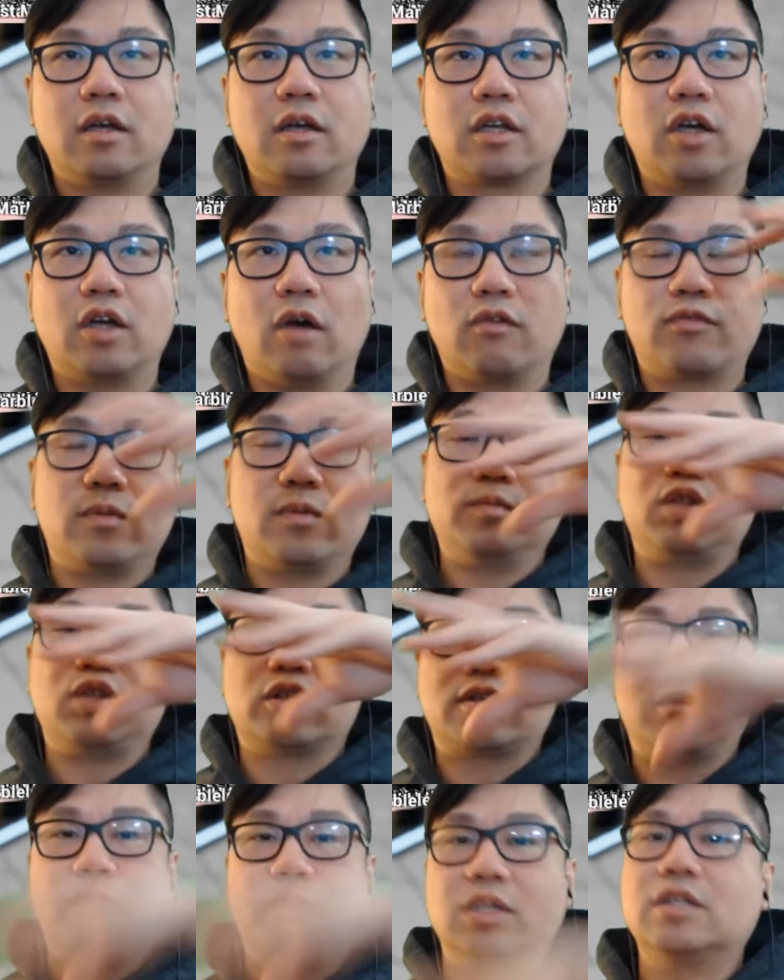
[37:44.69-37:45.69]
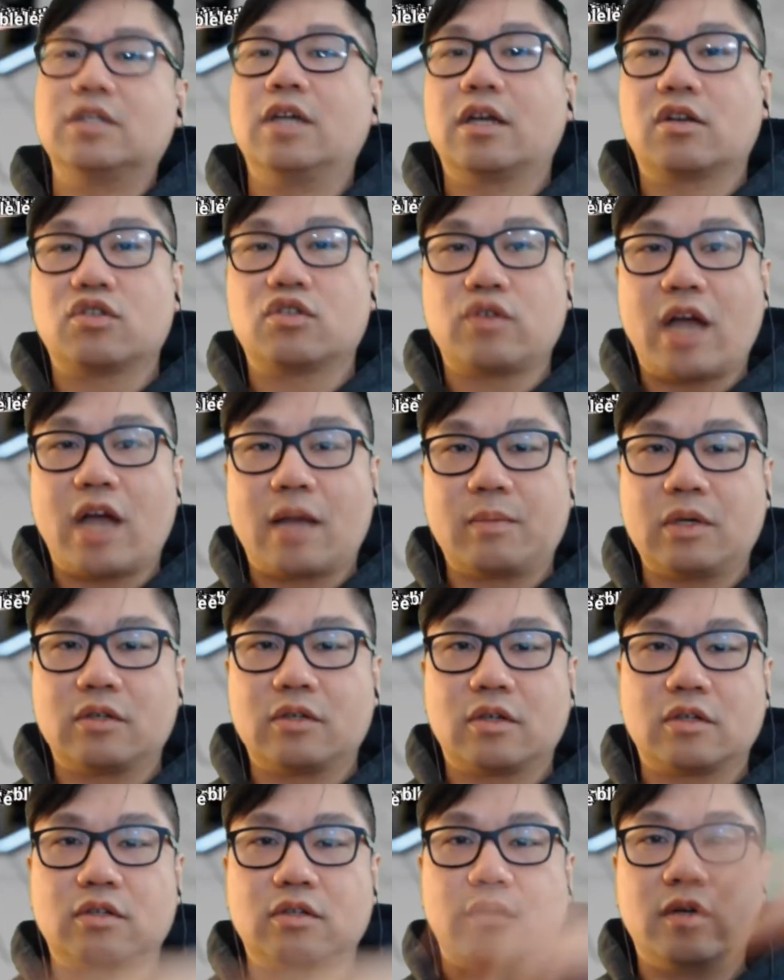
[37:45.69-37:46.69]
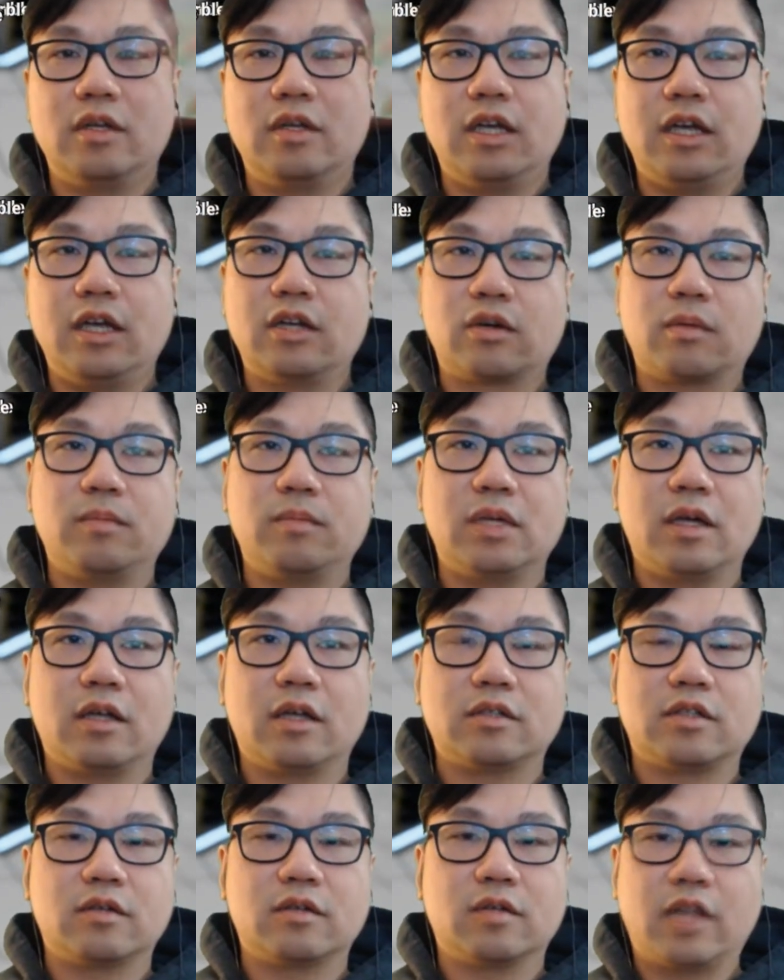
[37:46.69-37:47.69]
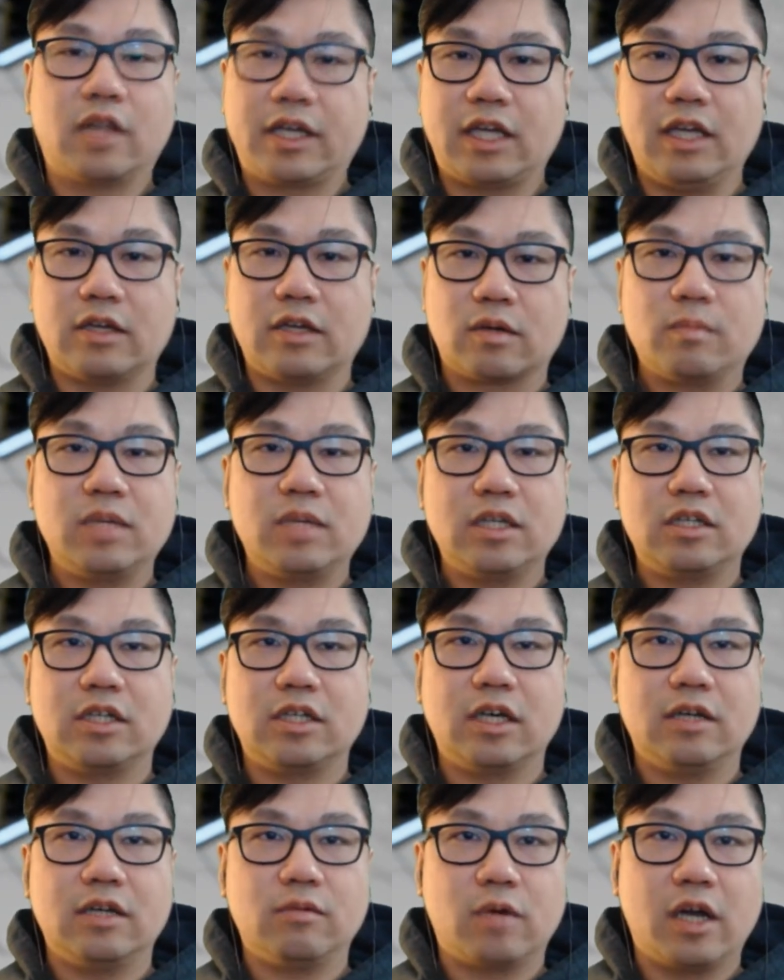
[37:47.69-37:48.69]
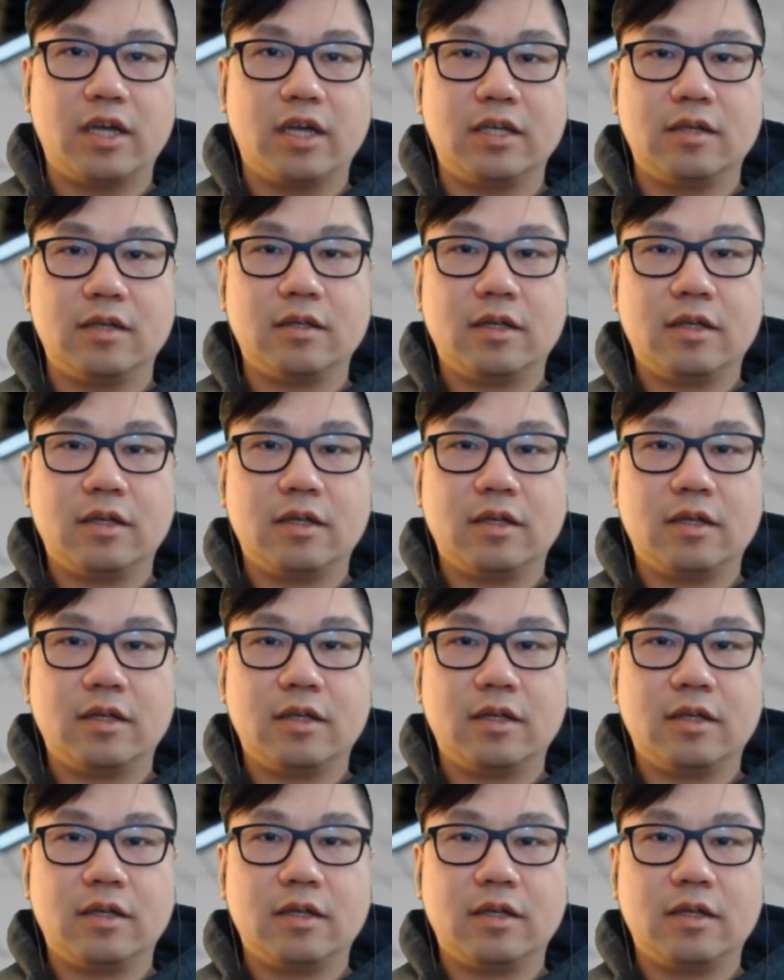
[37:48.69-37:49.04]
go from just a beginner track builder to an intermediate, right?